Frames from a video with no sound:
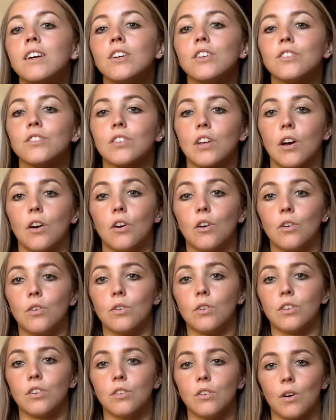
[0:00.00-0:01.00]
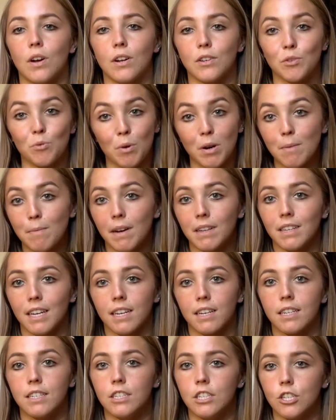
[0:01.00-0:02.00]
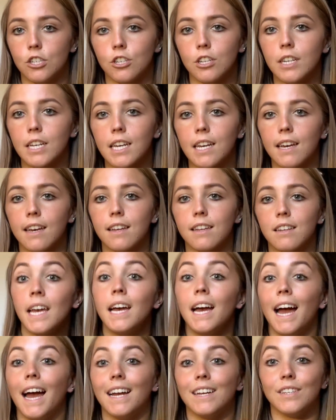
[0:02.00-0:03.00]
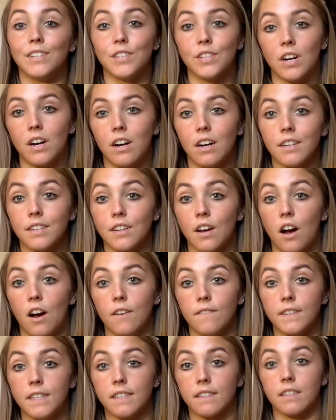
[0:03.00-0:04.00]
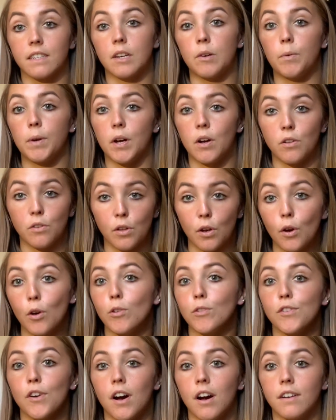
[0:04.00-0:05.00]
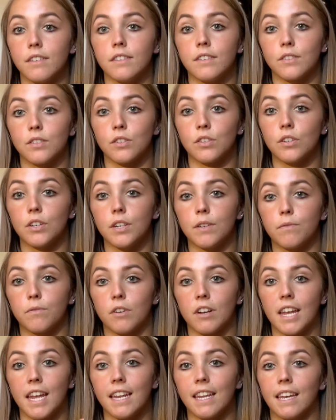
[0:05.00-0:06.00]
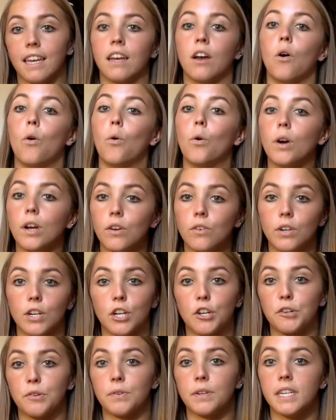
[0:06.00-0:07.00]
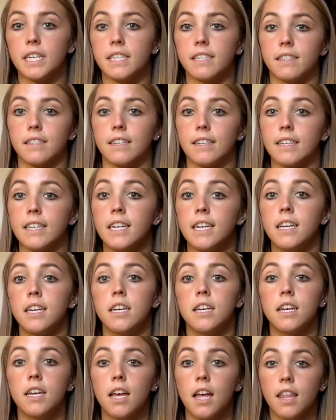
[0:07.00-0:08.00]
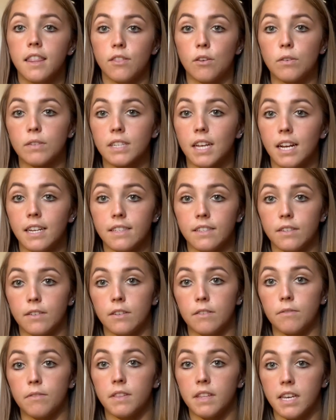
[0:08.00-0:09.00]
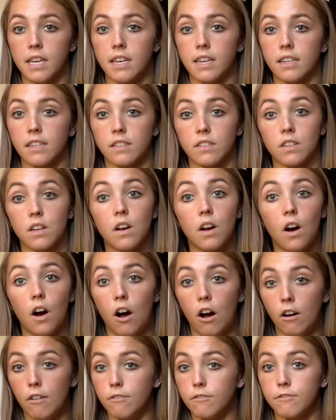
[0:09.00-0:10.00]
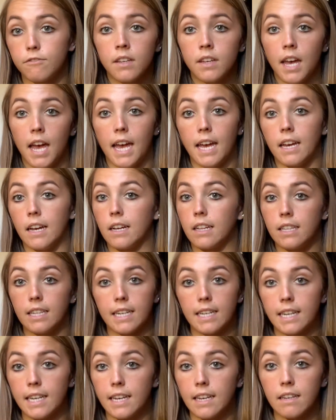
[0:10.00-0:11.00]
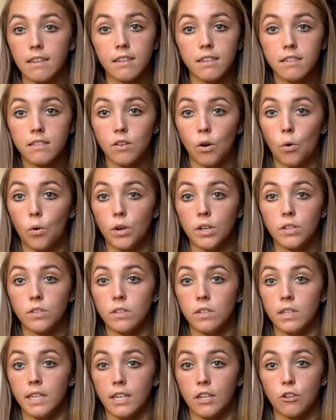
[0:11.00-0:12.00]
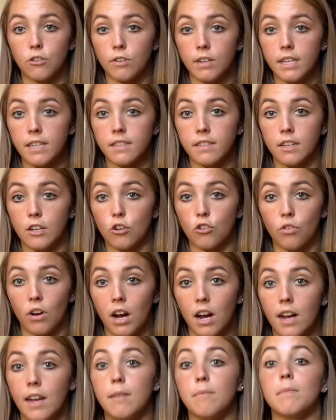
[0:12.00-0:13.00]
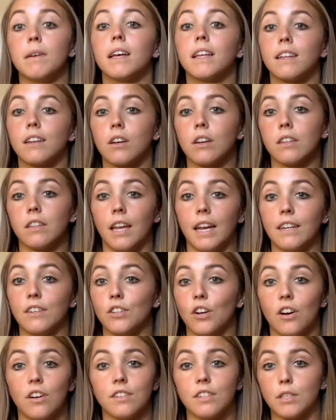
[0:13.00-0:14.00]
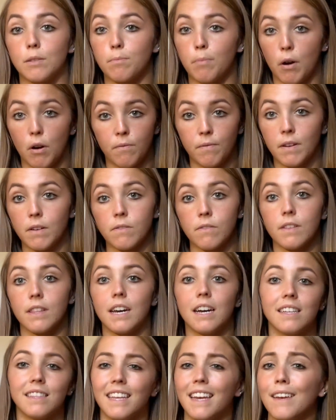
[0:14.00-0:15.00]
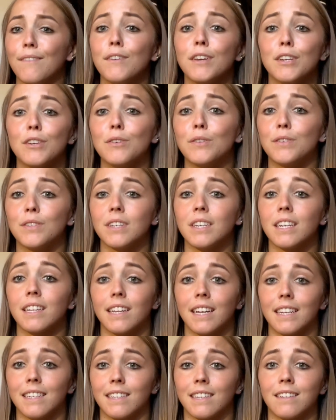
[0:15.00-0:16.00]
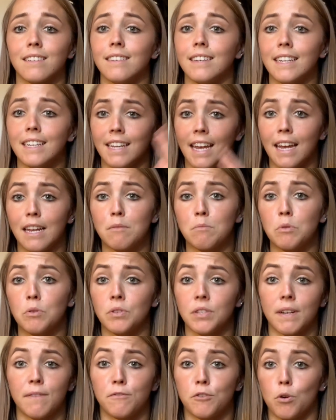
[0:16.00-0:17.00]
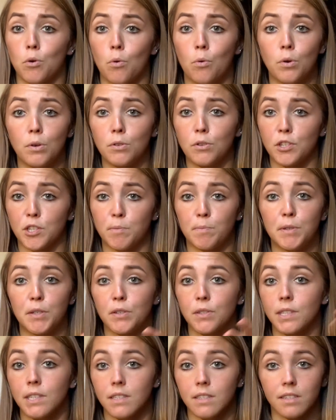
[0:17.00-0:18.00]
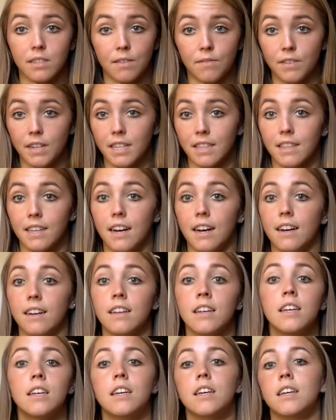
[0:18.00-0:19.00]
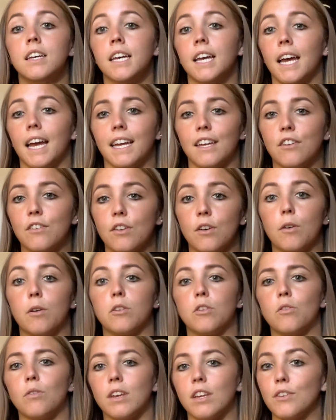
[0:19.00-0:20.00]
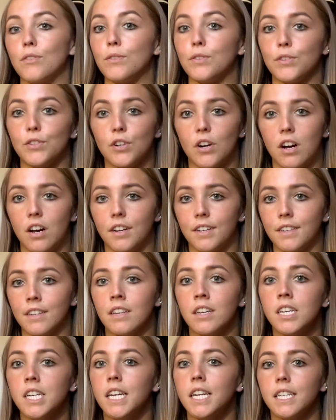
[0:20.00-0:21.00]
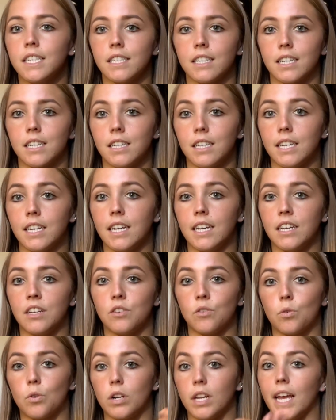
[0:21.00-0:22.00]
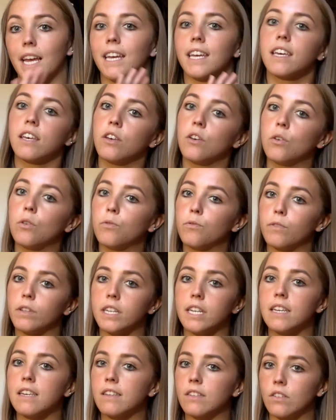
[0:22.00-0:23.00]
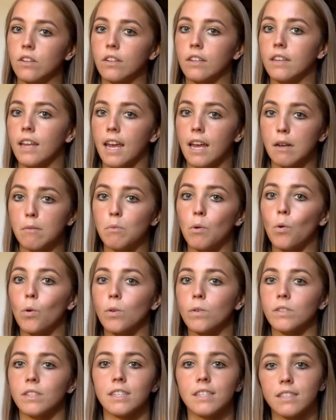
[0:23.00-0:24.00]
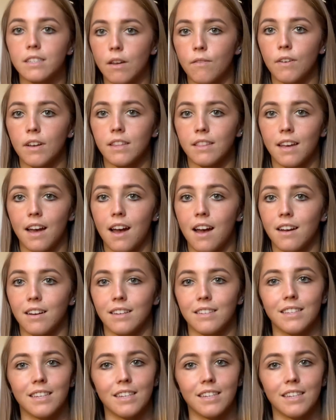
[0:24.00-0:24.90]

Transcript: so you don't have to worry about like conditioning it. And Dawn, obviously, we all know Dawn is good for getting oil and grease and those kinds of things off and cleaning oil and grease and grime. Like Dawn is perfect for that. They even use it like to clean animals after oil spills and stuff like that. And you can use Dawn to clean or like kill fleas on animals and stuff like that because